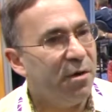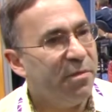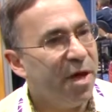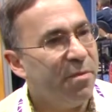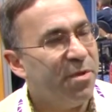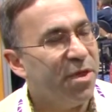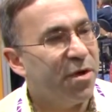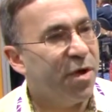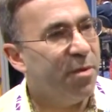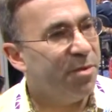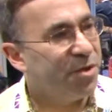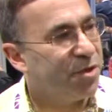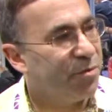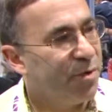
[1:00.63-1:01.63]
Maybe they're
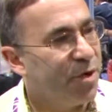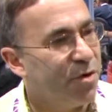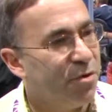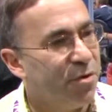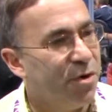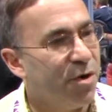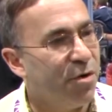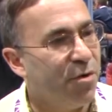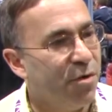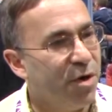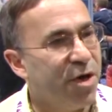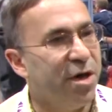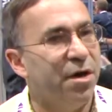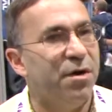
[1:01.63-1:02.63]
able to record
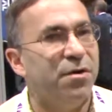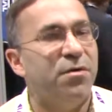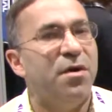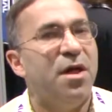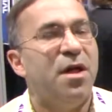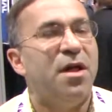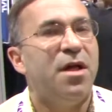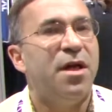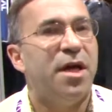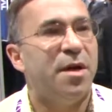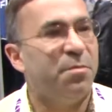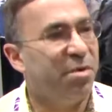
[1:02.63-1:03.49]
audio in